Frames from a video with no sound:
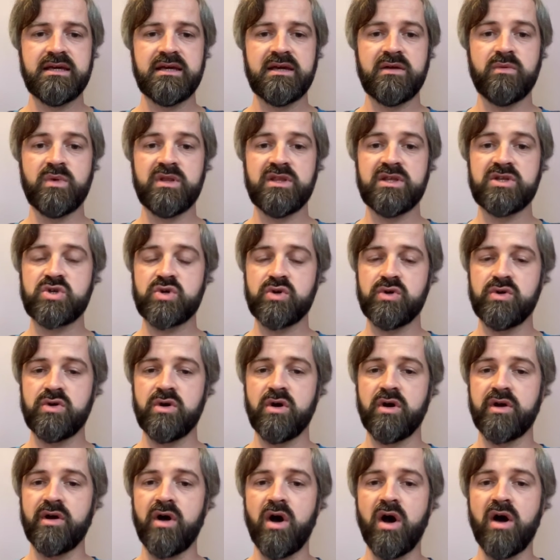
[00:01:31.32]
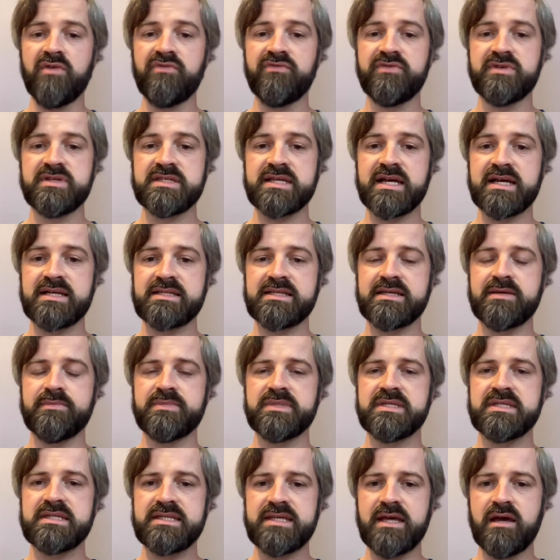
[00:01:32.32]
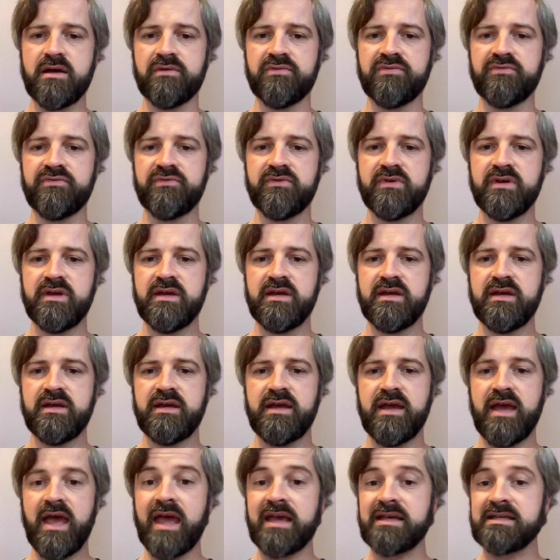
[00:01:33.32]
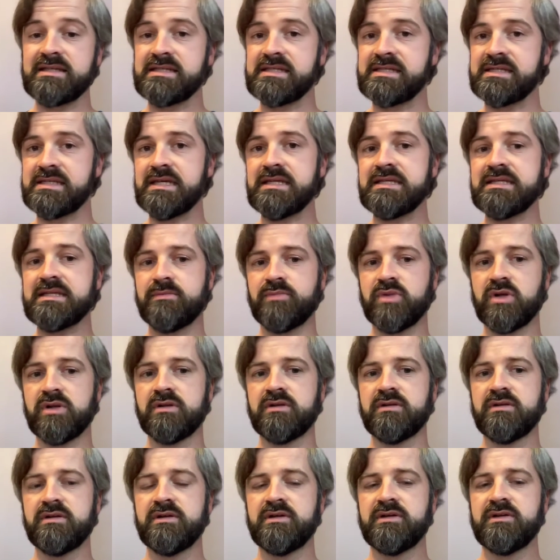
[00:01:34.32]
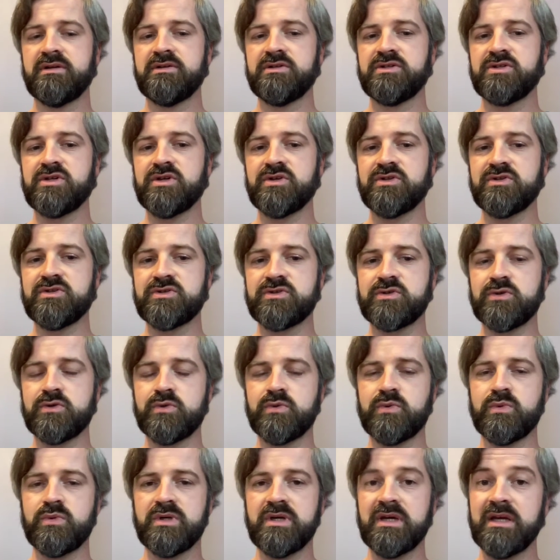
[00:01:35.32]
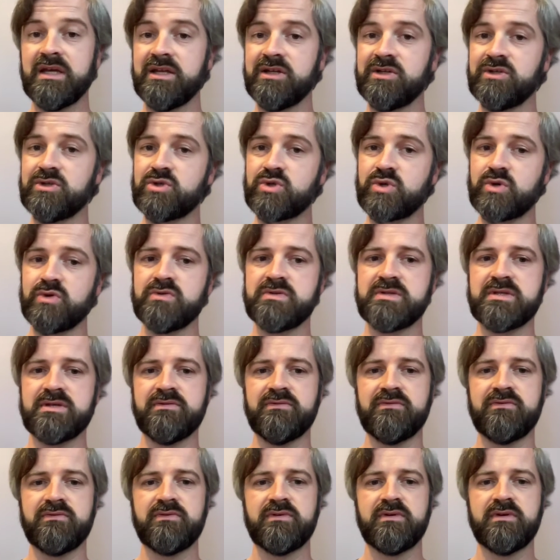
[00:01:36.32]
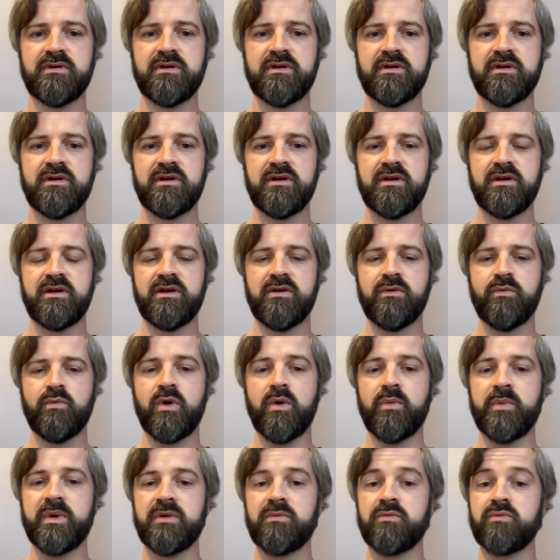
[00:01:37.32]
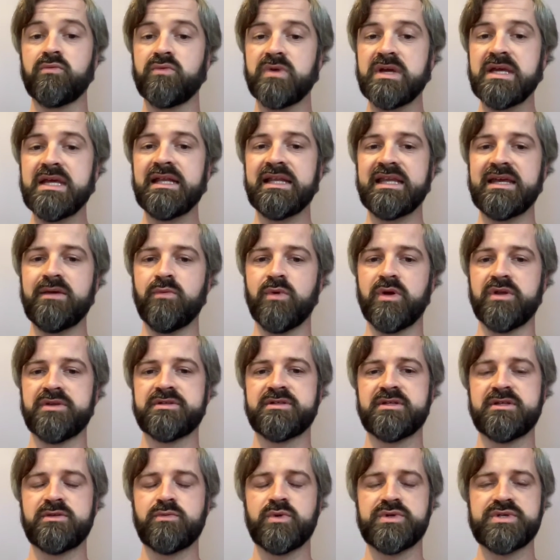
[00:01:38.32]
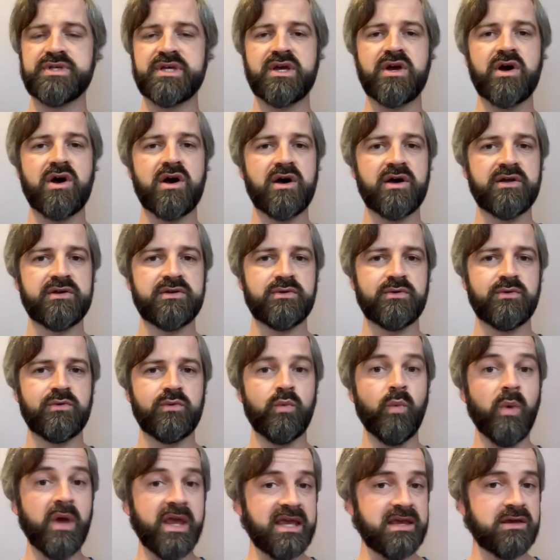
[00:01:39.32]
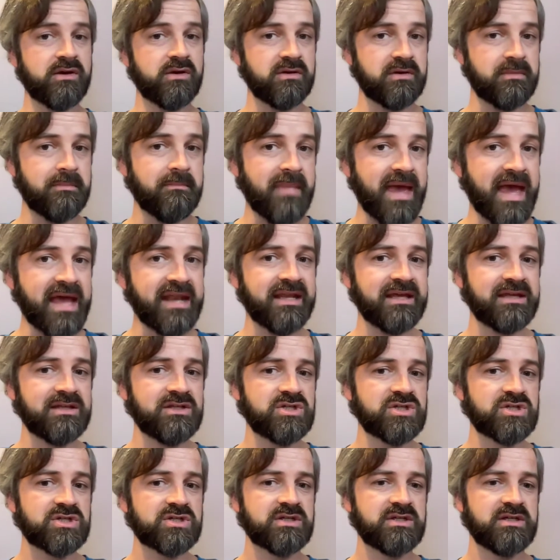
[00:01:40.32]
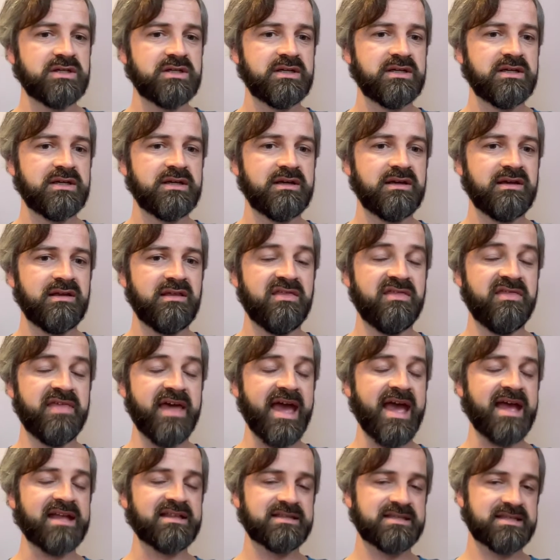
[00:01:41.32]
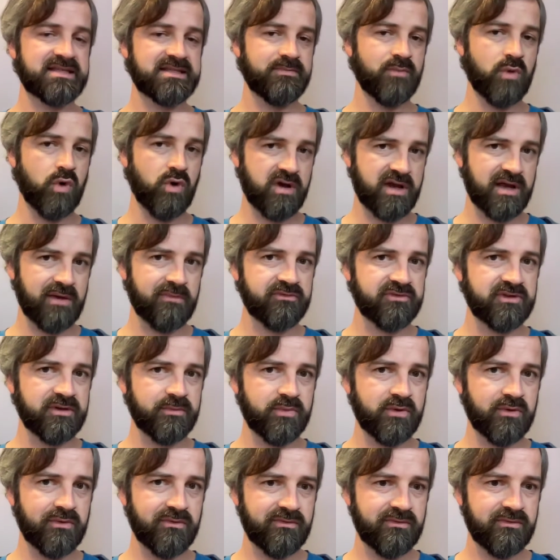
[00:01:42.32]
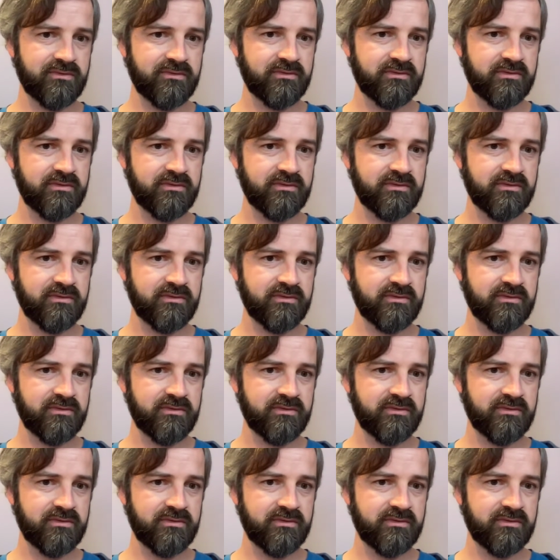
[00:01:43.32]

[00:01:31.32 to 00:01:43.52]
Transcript: and when the true God offers us himself, accessible turns to intrusive. What we really wanted was a God we could manage. That's more comfortable.